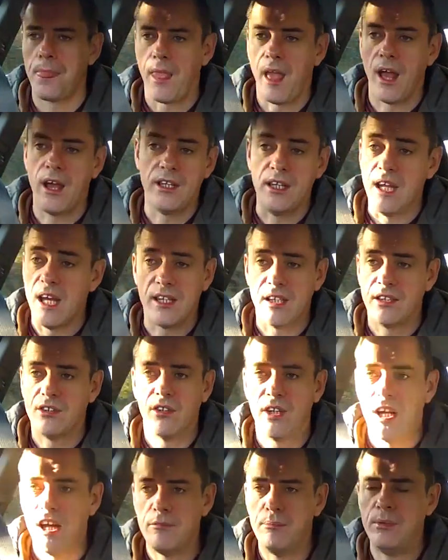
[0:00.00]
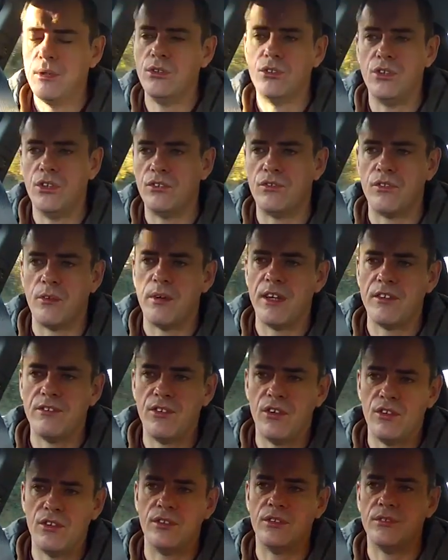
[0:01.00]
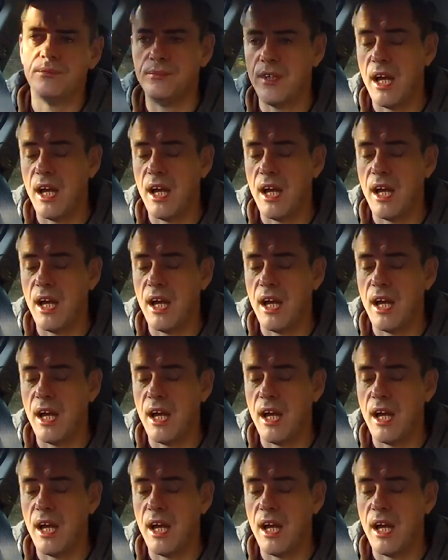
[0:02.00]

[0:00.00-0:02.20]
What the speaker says: and yet I don't have Bluetooth for my phone.